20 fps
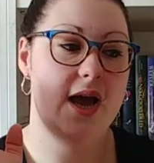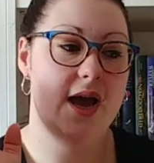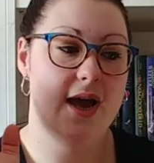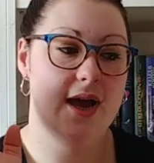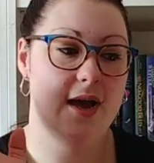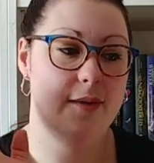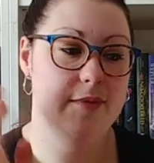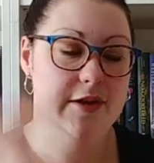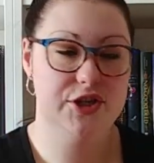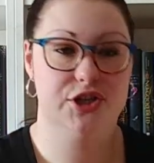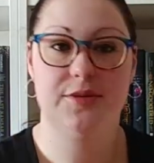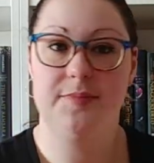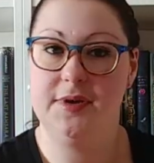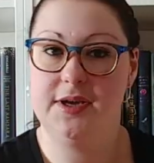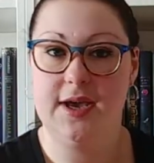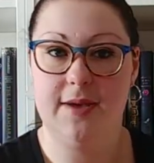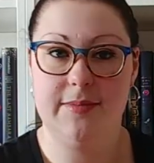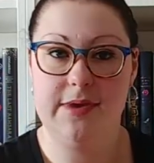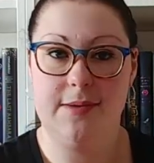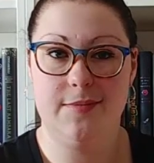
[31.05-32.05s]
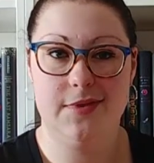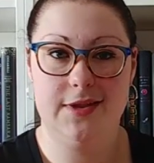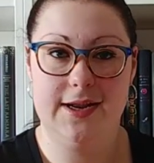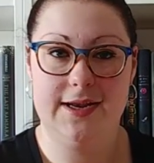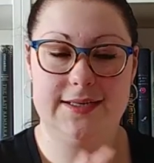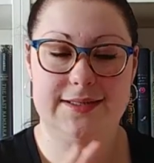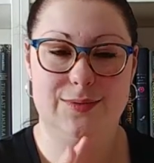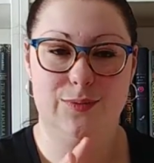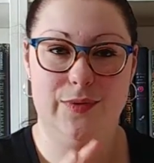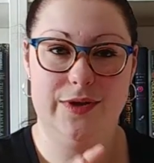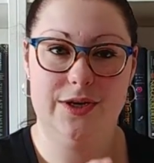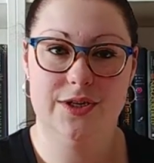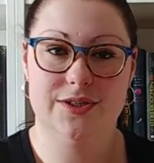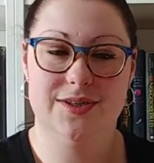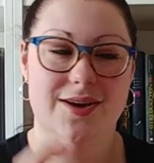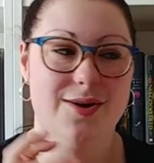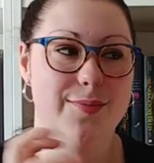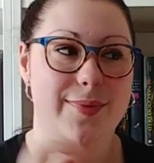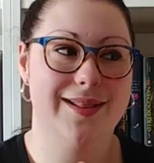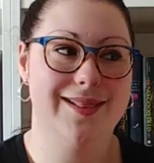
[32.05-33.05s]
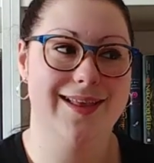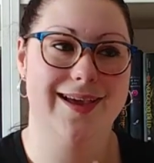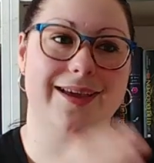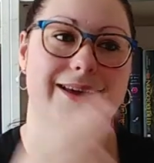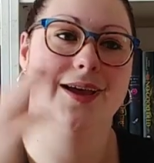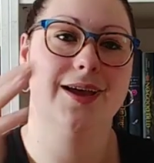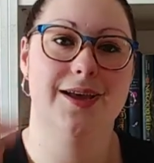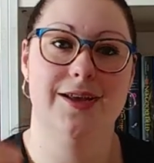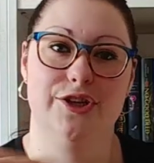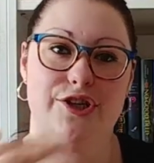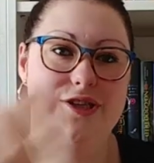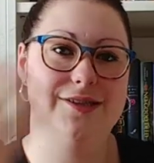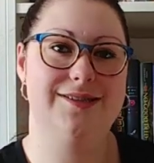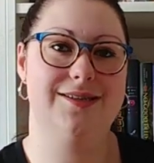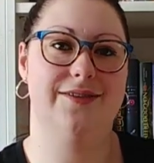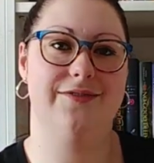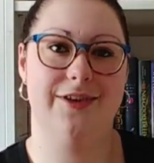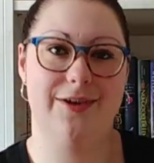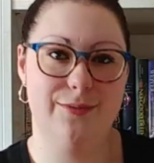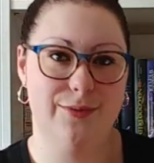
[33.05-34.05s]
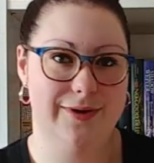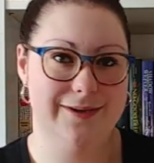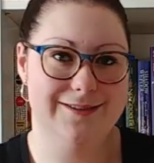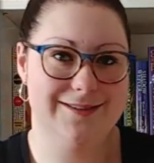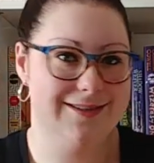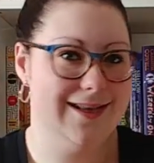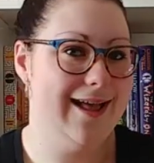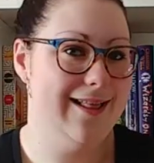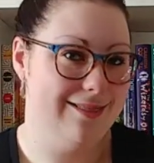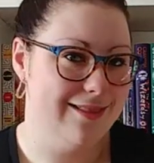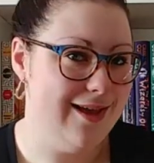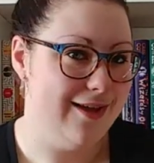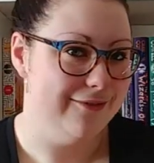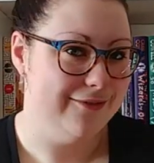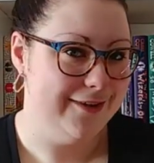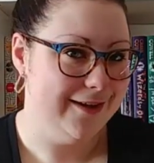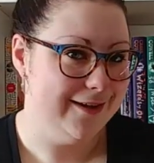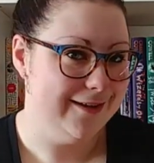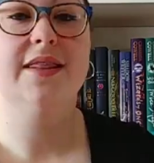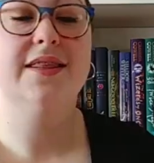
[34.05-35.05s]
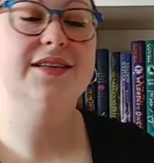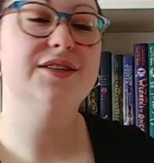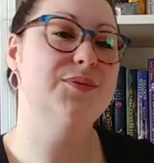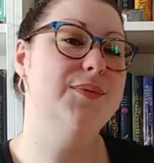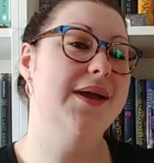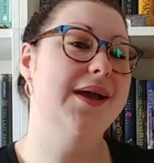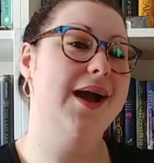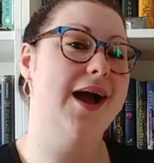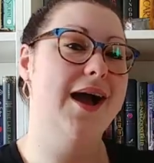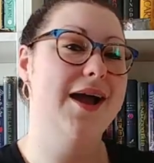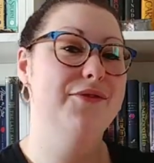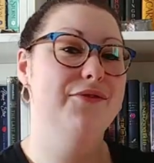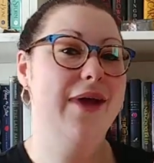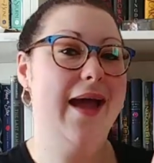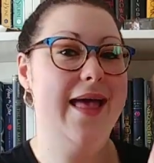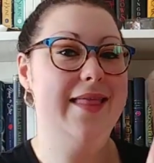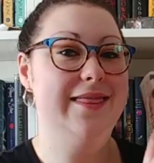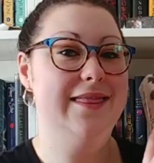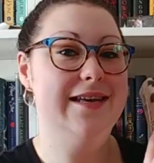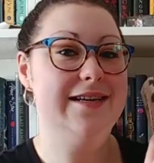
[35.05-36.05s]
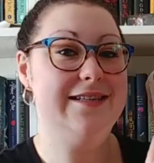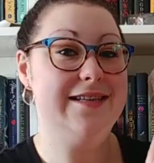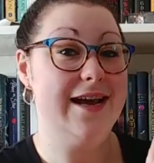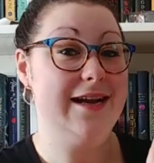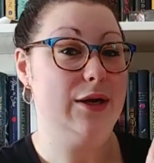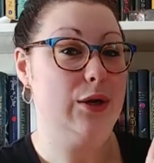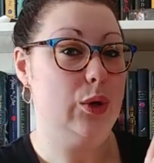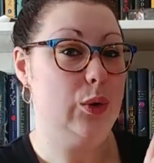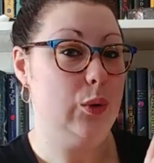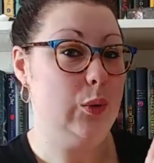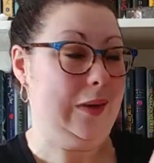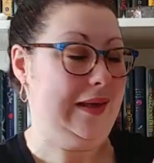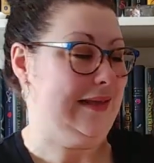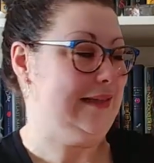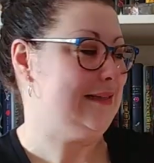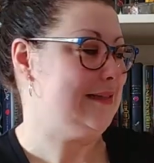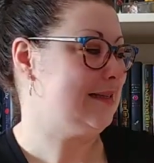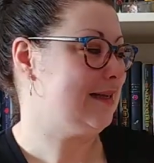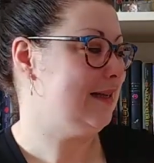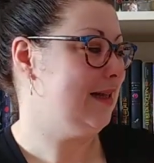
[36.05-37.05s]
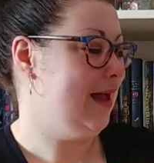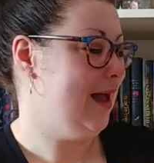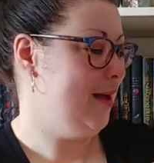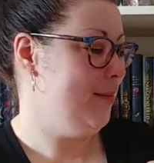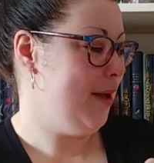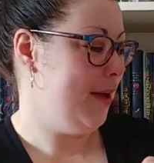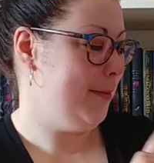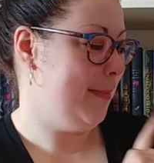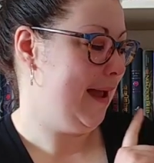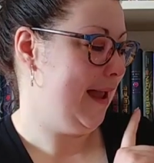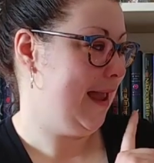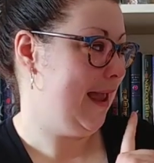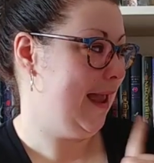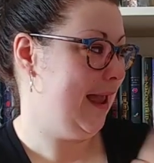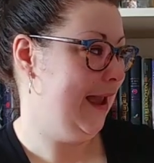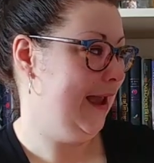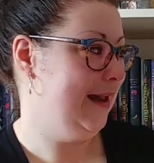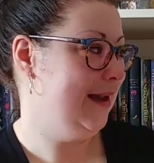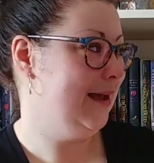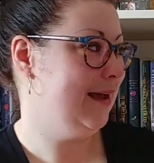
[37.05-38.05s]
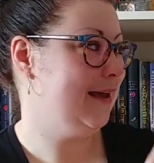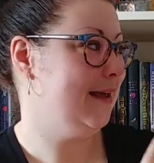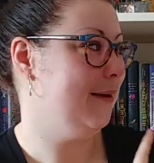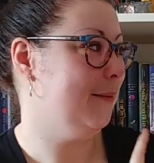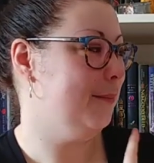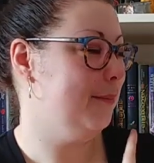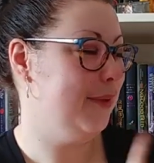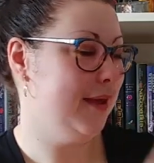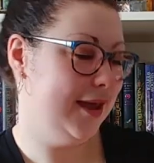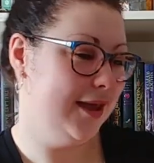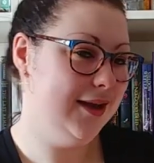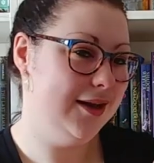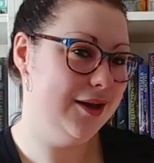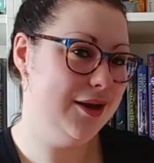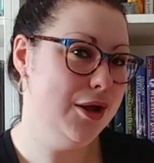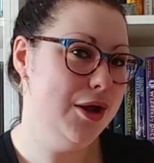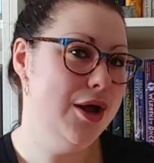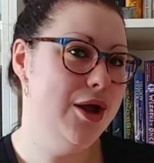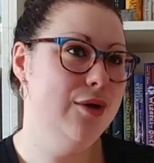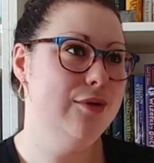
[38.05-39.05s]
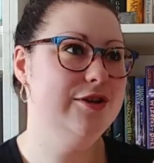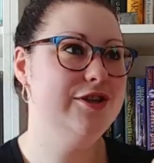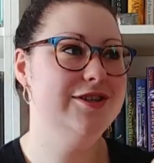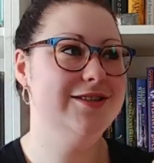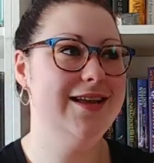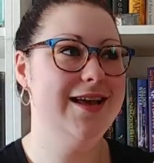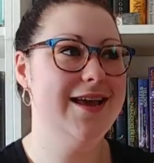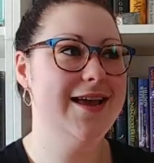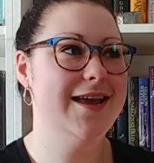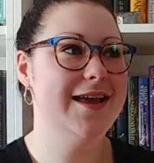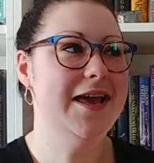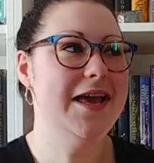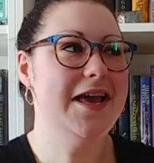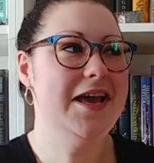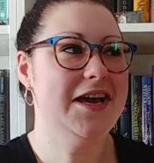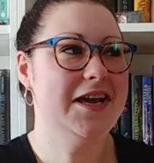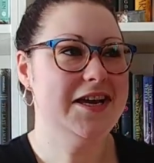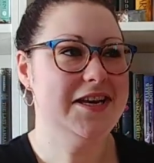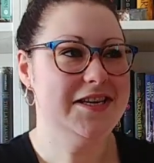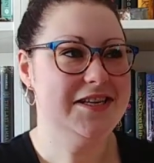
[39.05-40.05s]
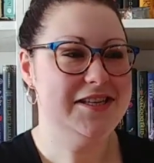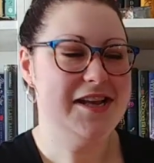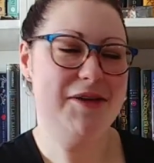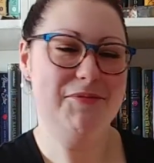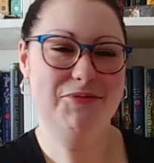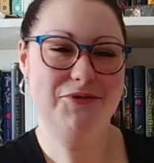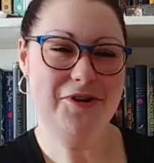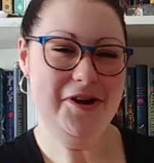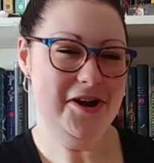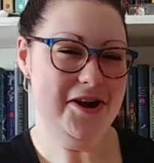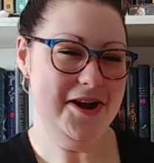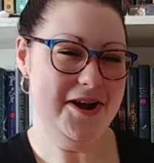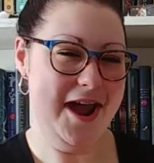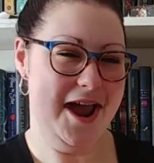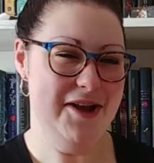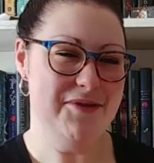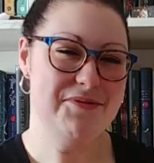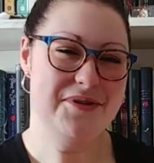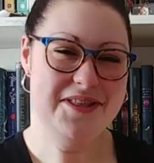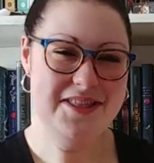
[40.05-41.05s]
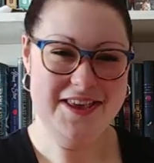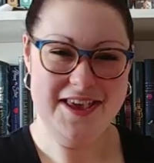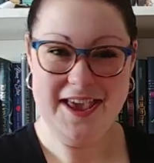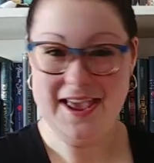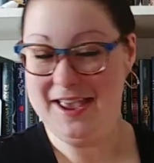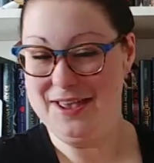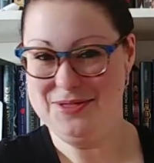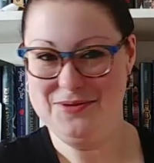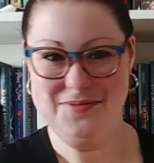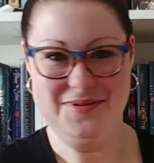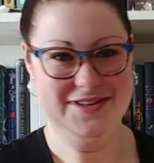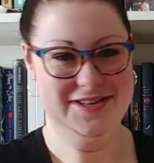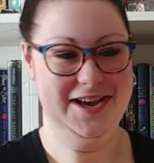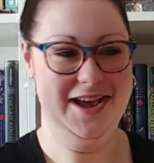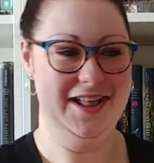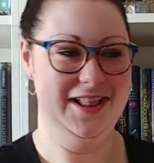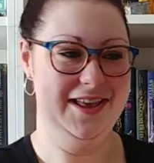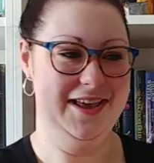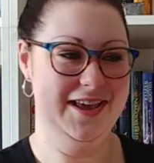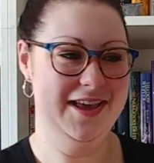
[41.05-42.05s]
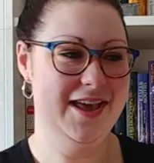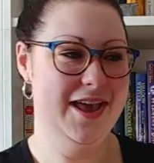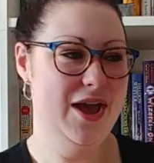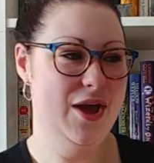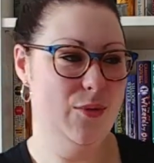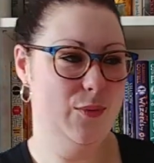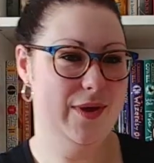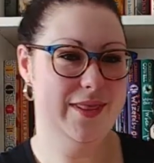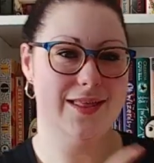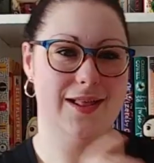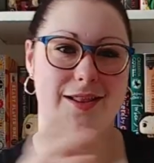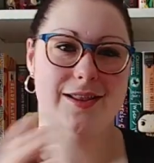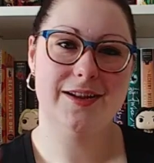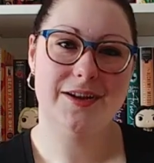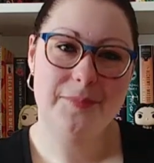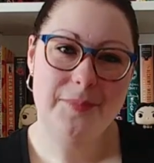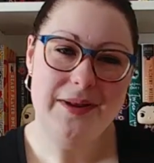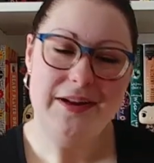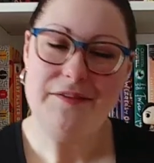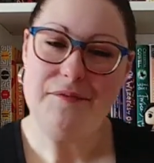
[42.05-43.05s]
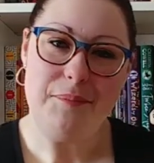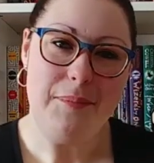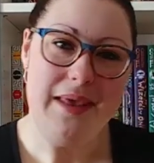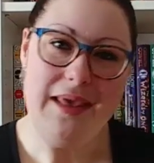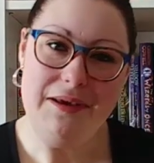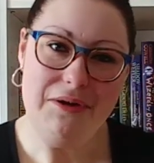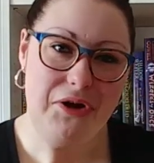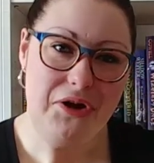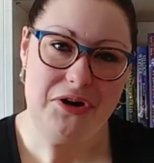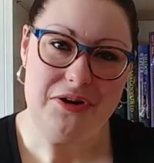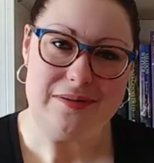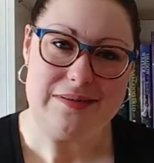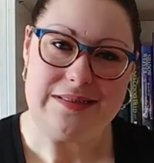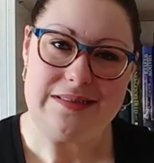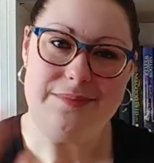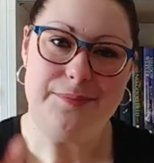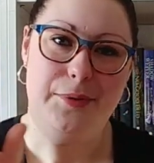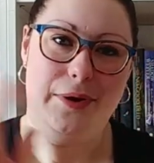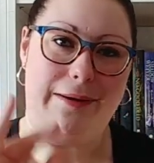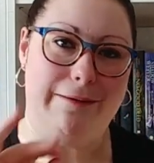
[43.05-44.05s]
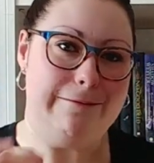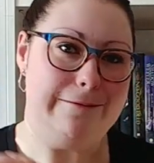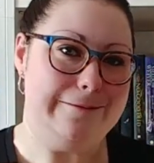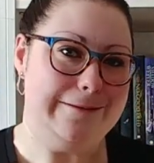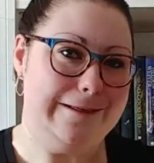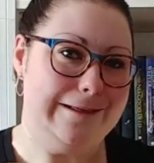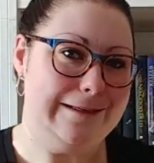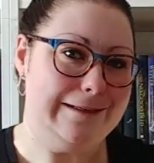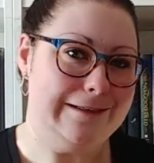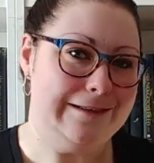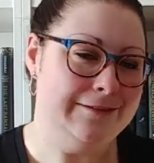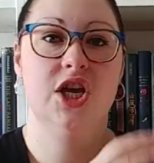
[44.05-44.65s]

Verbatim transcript: Um, it should be coming up in the next week or so, but like gist of it was I loved it. This week I read The Dead Queen's Club by Hannah Capin, which is a contemporary Henry VIII retelling with a little bit of Mean Girls sprinkled in.